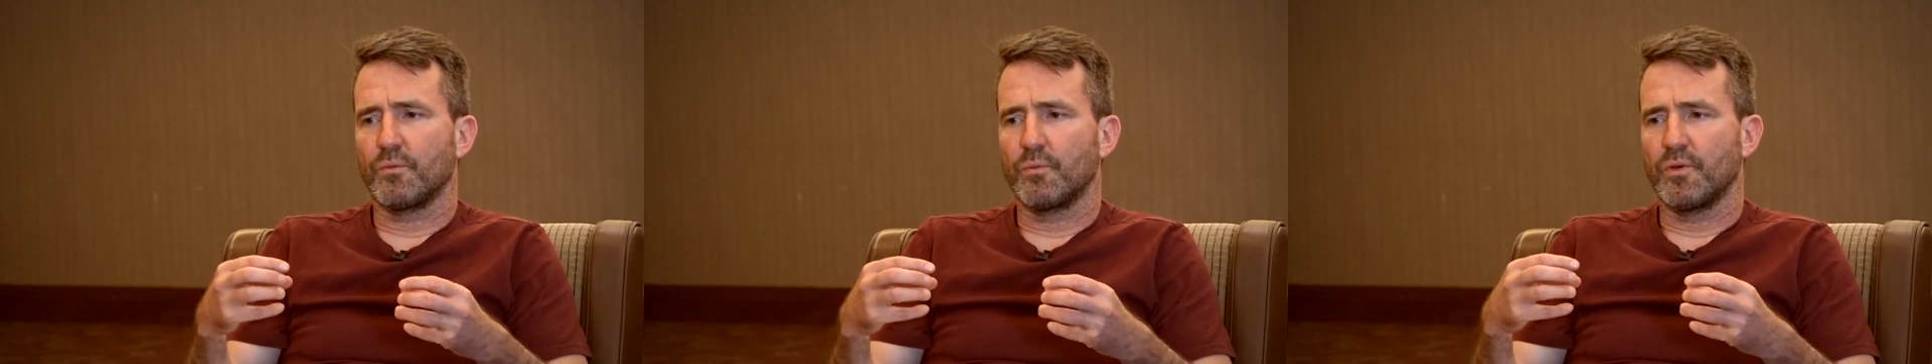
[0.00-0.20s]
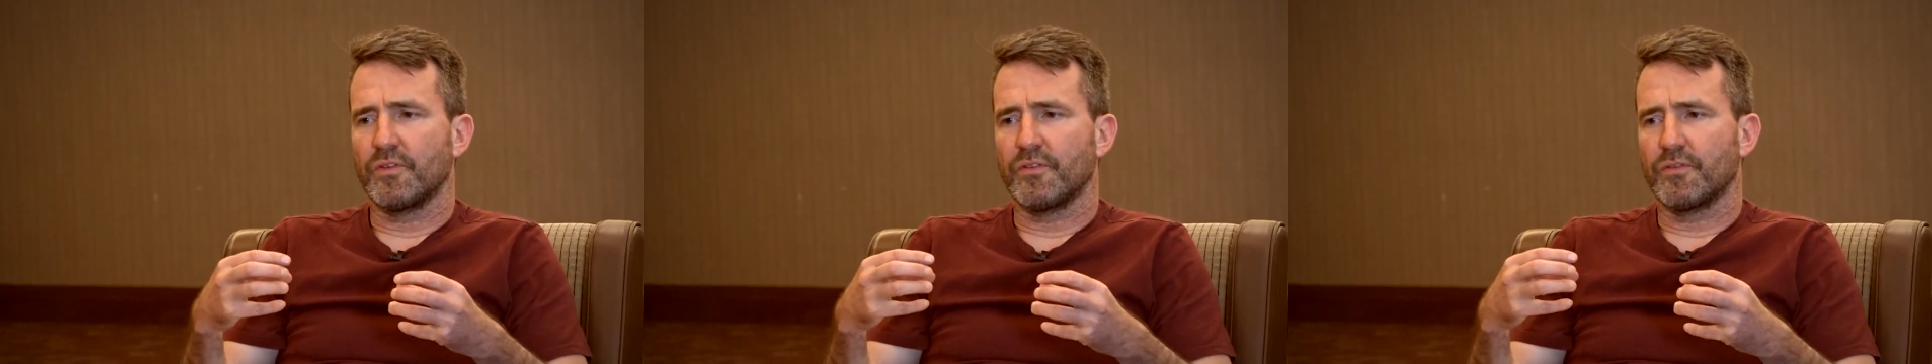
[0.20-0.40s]

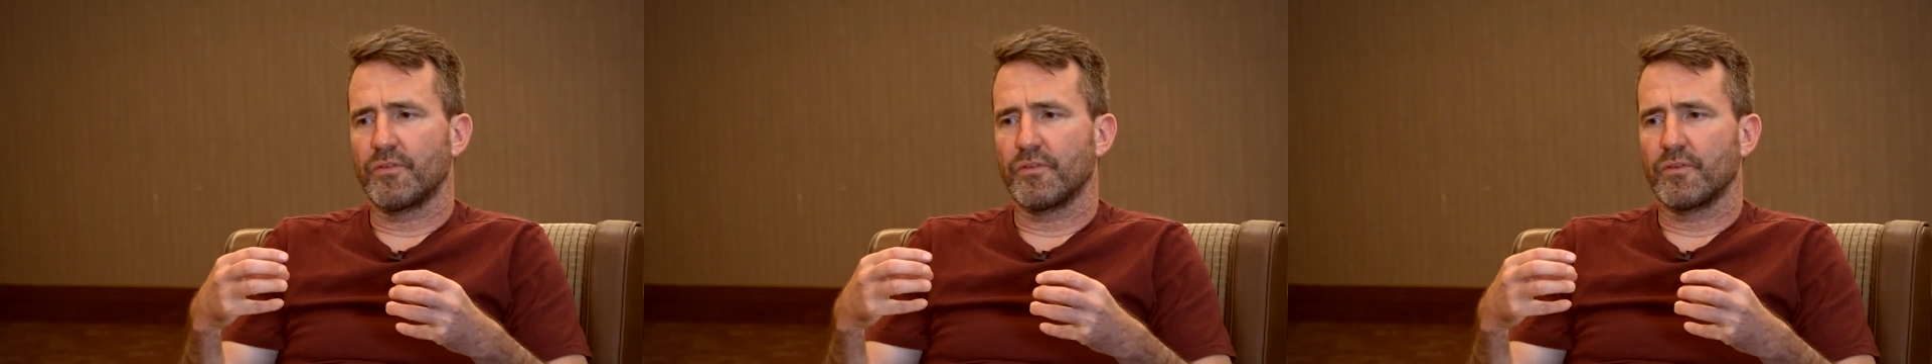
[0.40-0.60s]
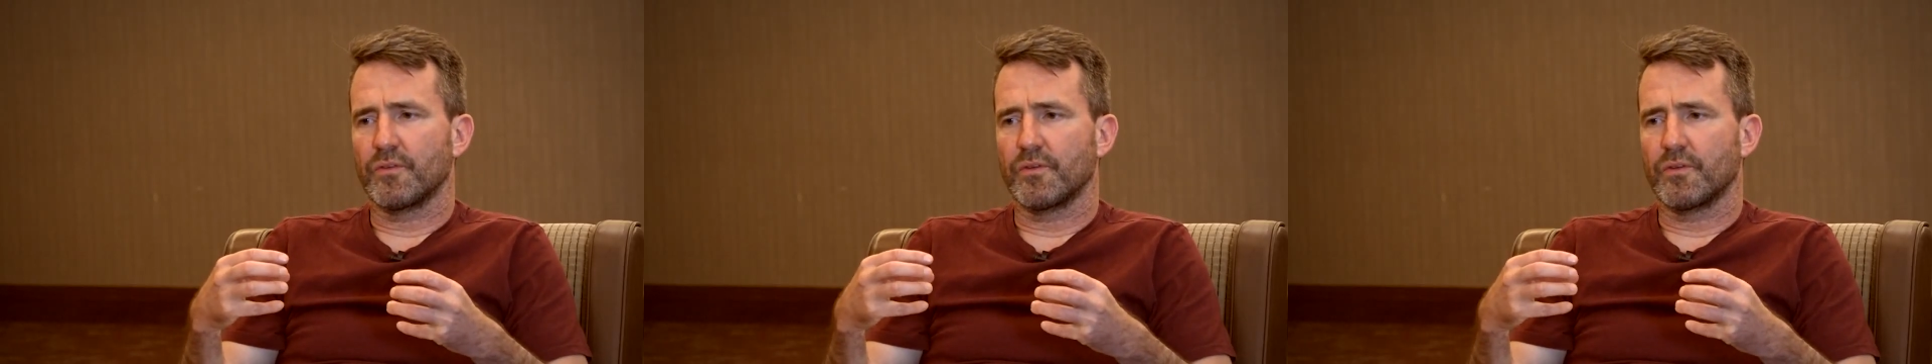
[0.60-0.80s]

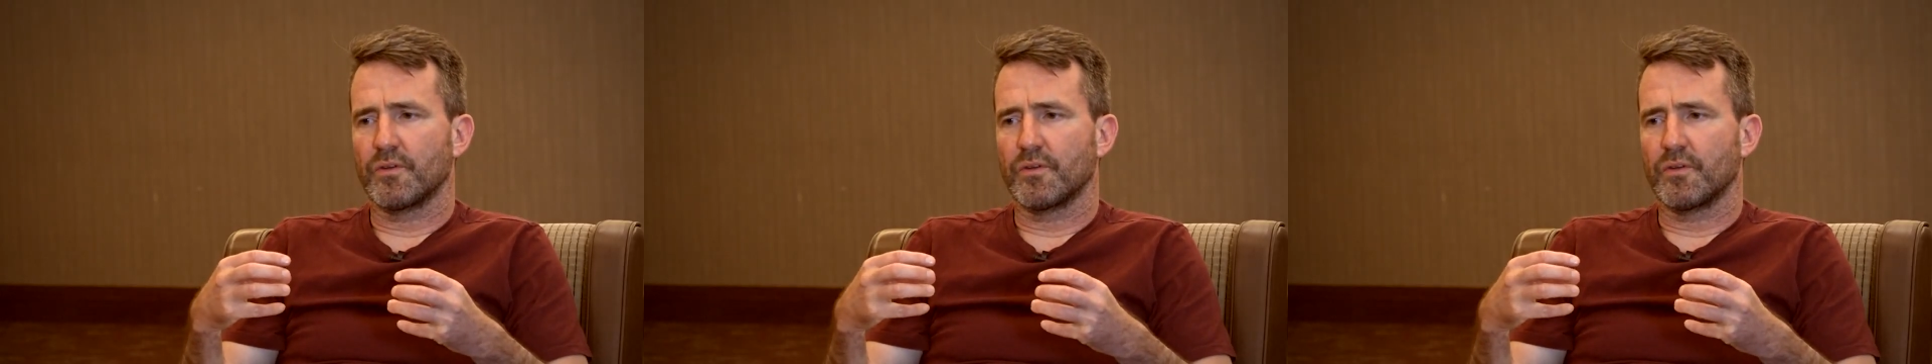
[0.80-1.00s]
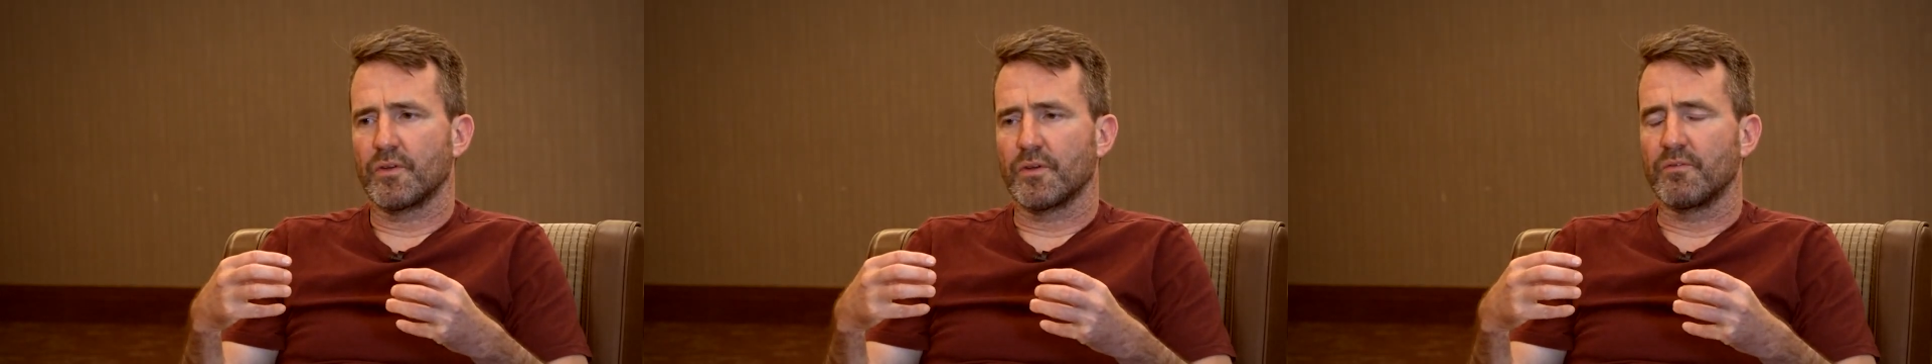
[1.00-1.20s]
with,
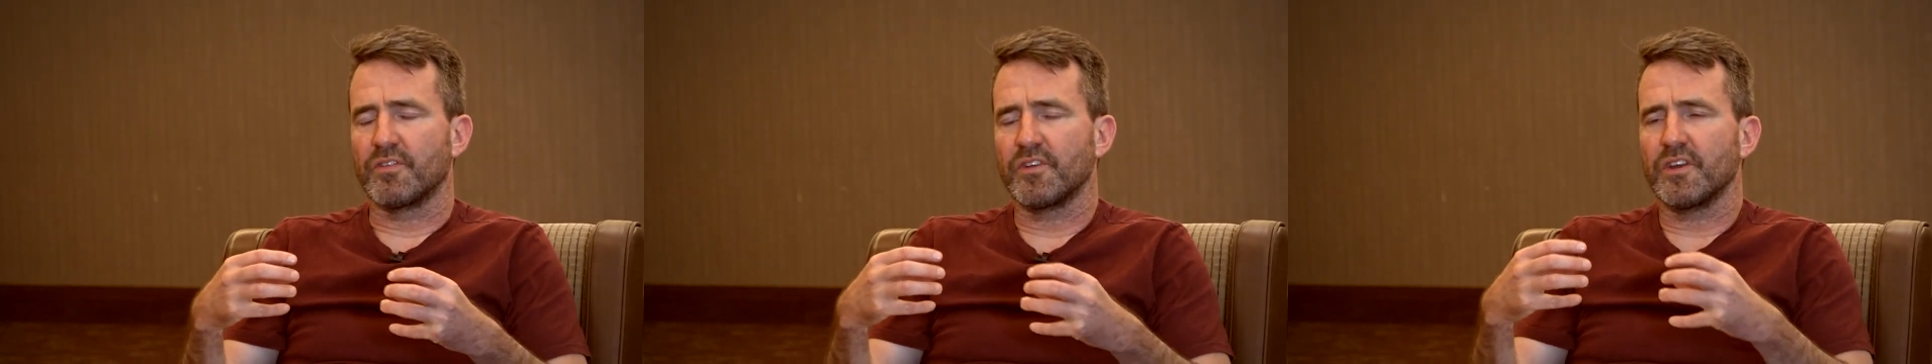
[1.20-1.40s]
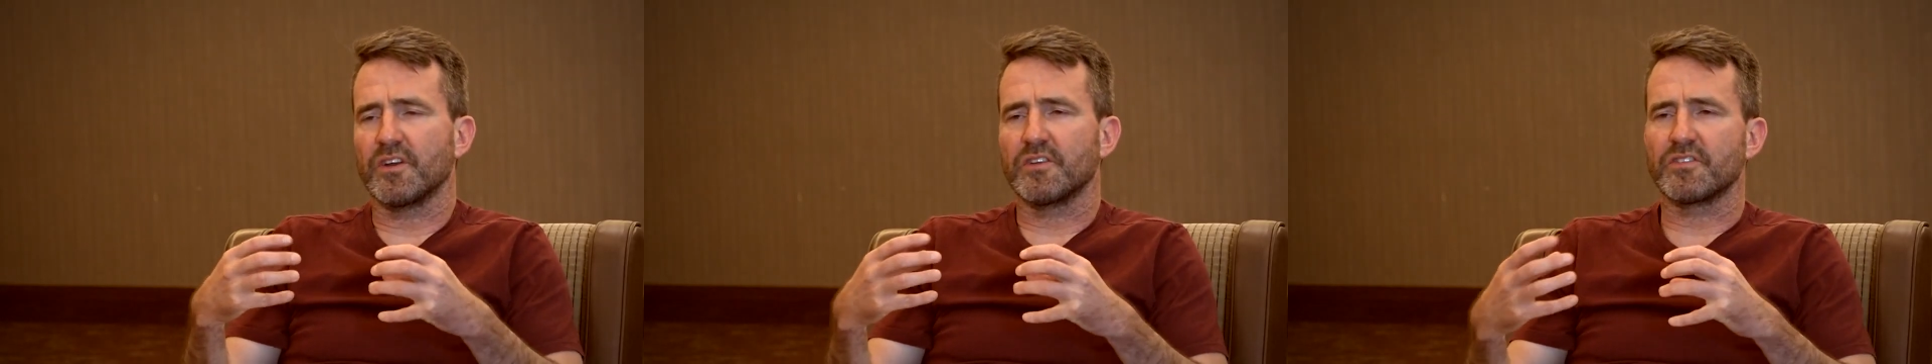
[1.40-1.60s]
I'm
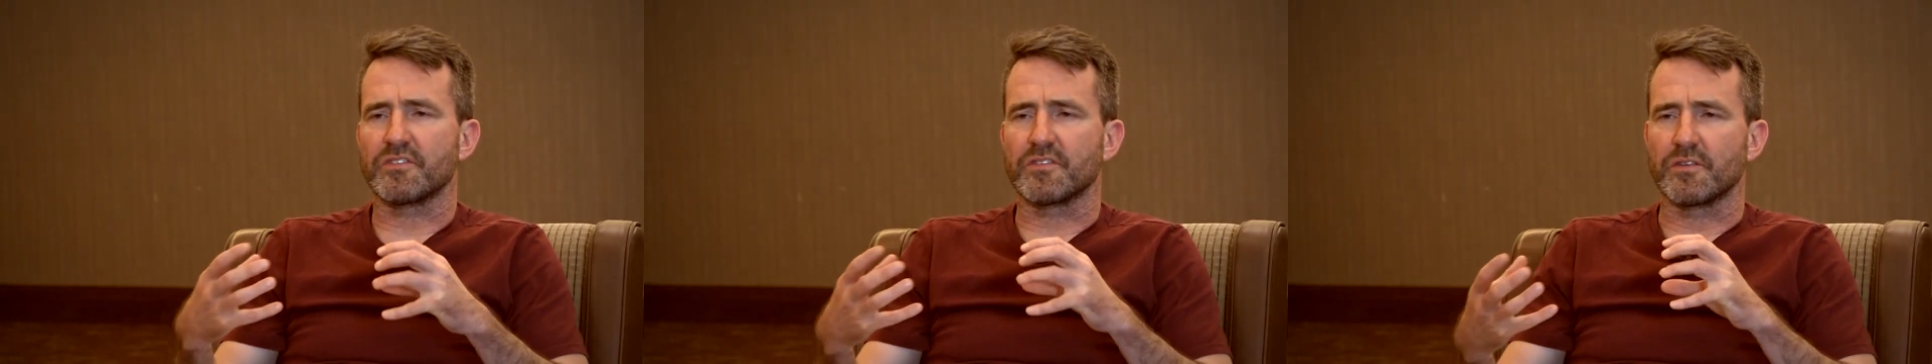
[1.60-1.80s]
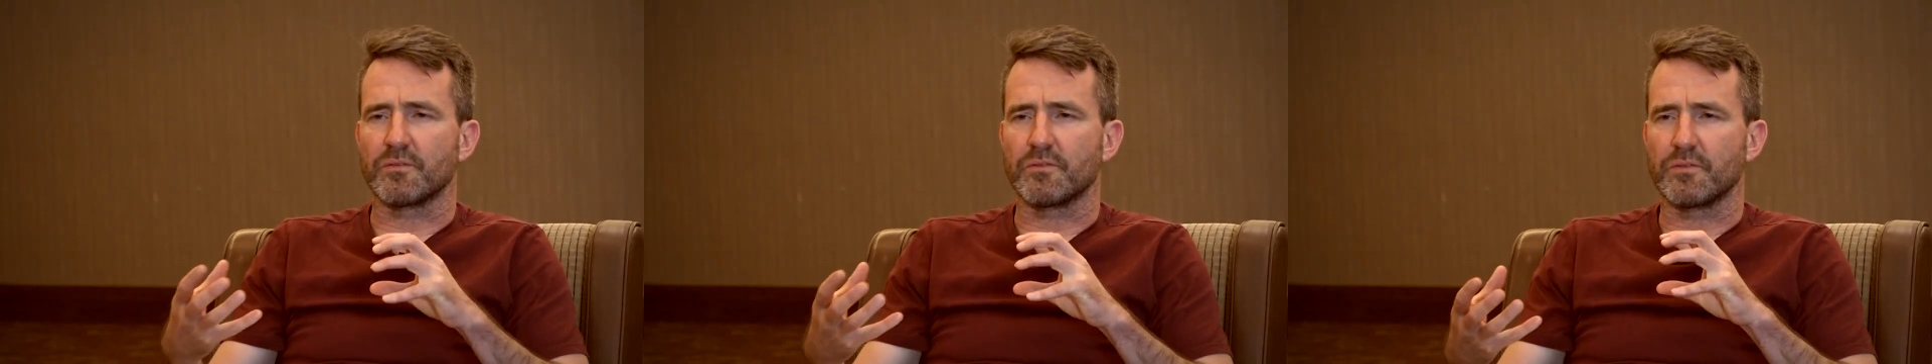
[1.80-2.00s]
very
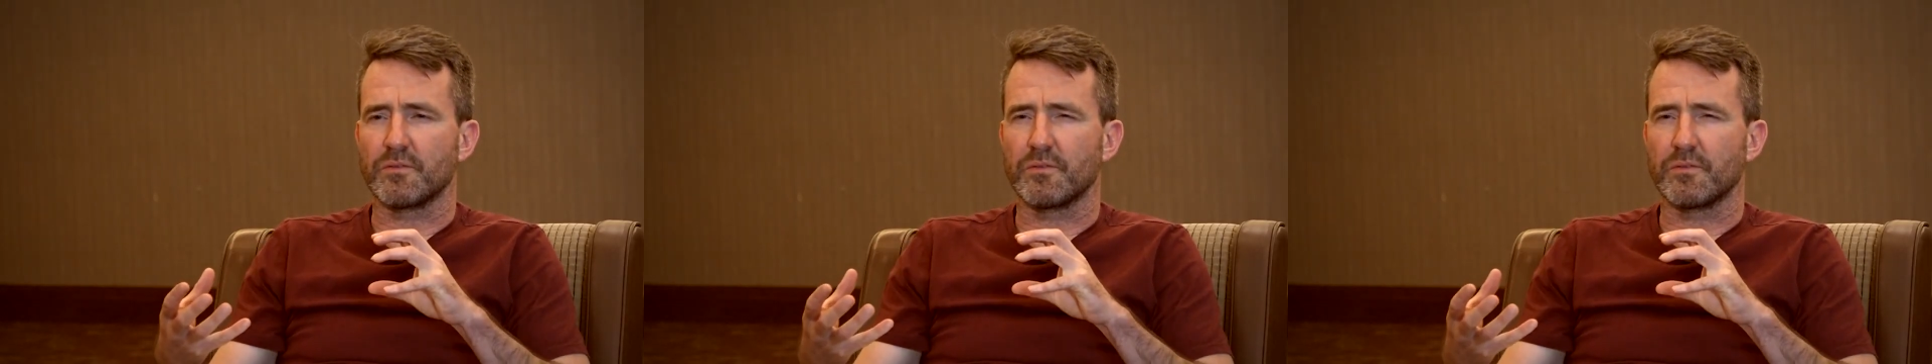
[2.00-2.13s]
conscious that